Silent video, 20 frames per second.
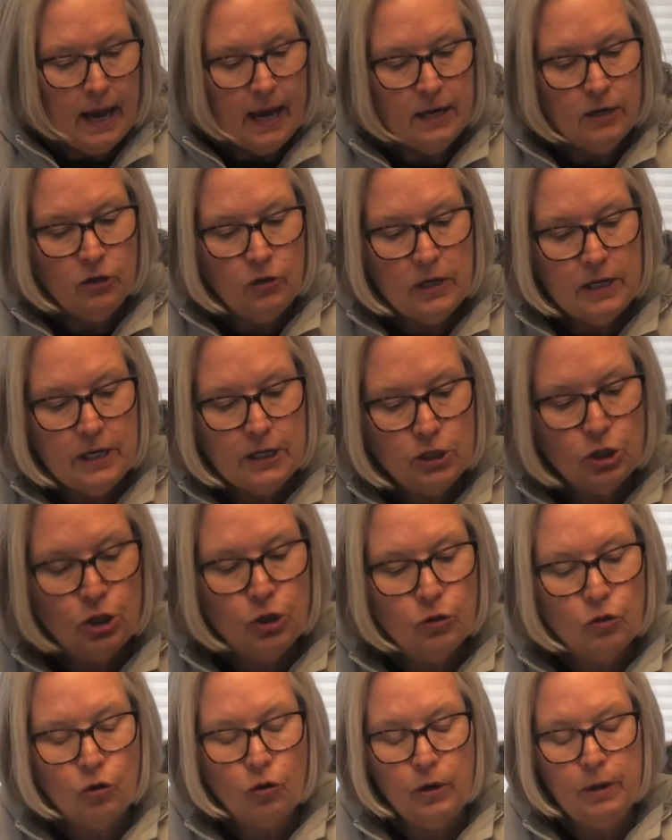And you need
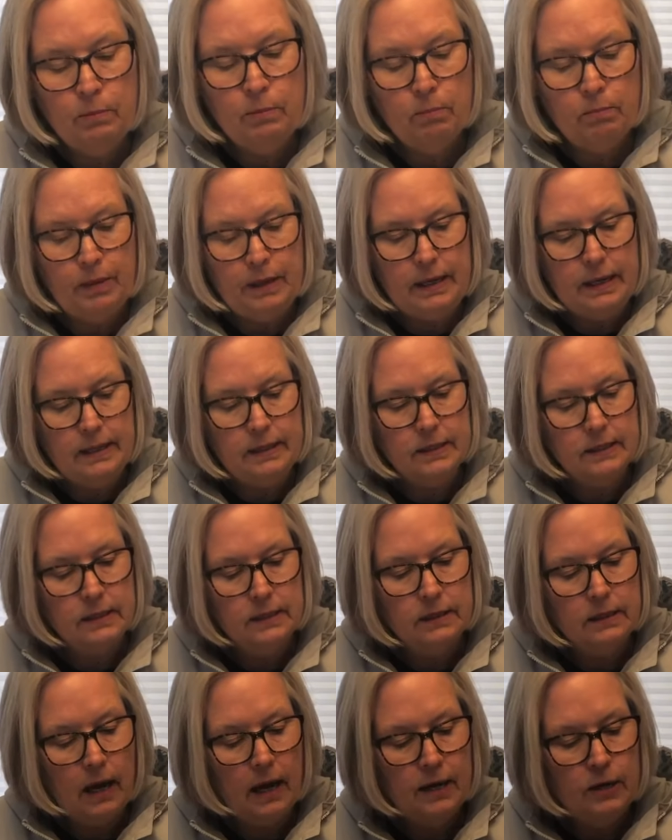two crimp
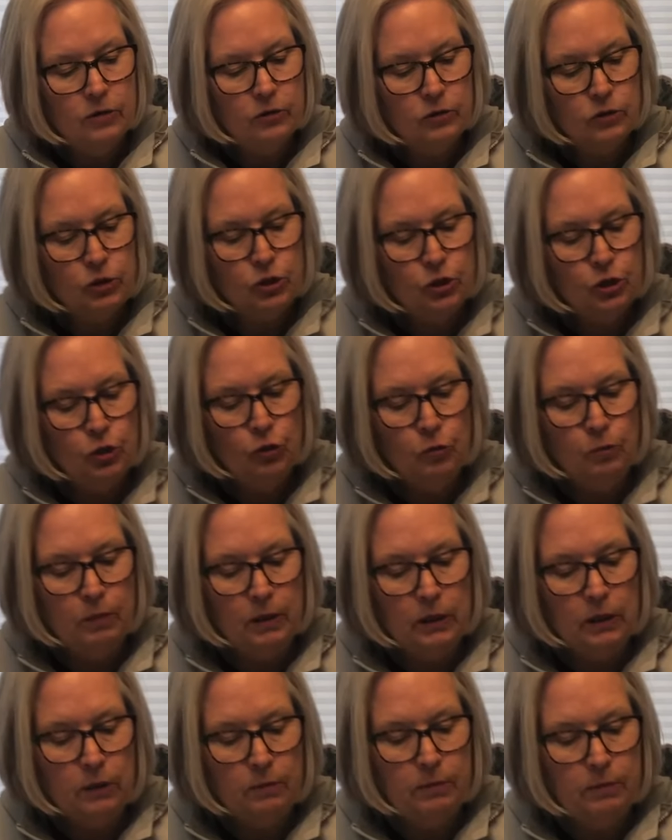beads. I use two
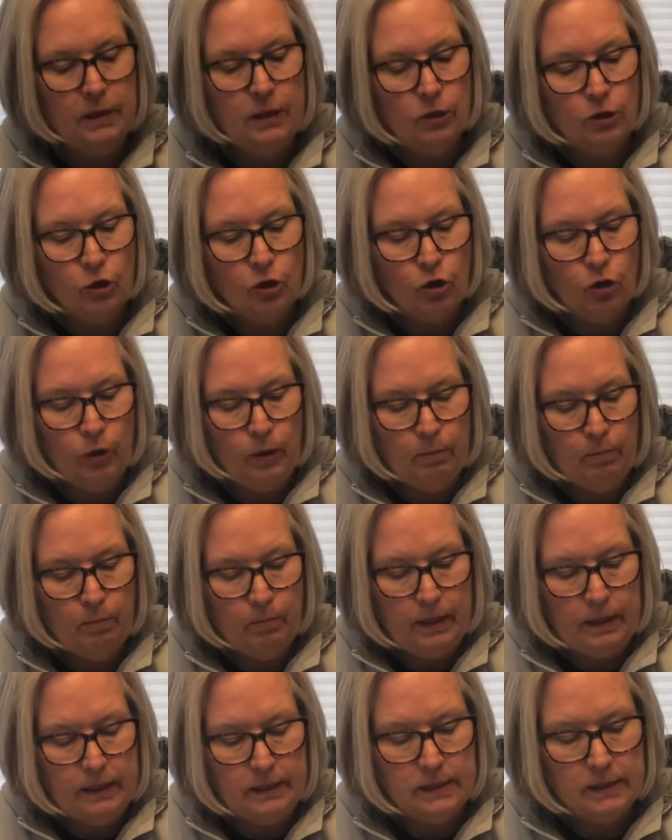millimeter crimp
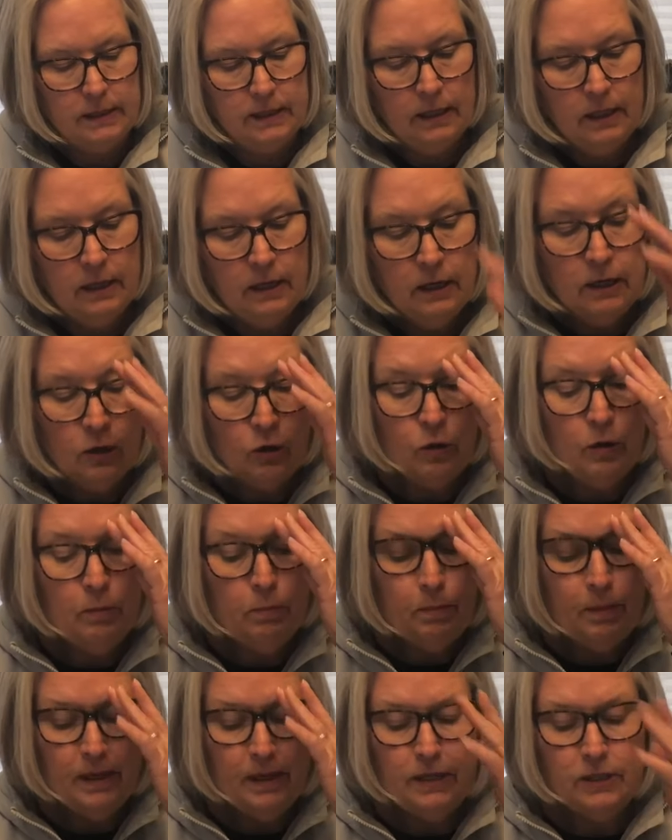beads. Crimp
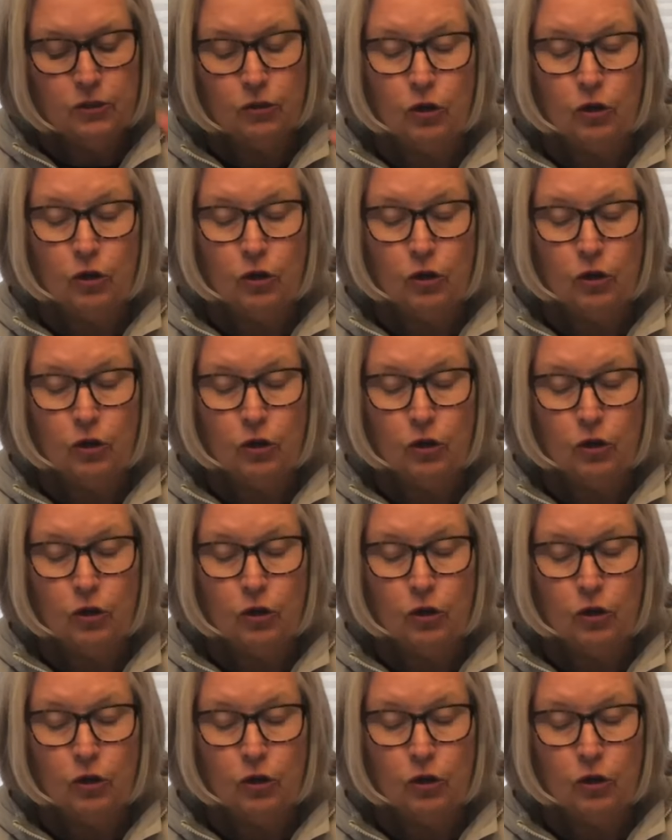beads are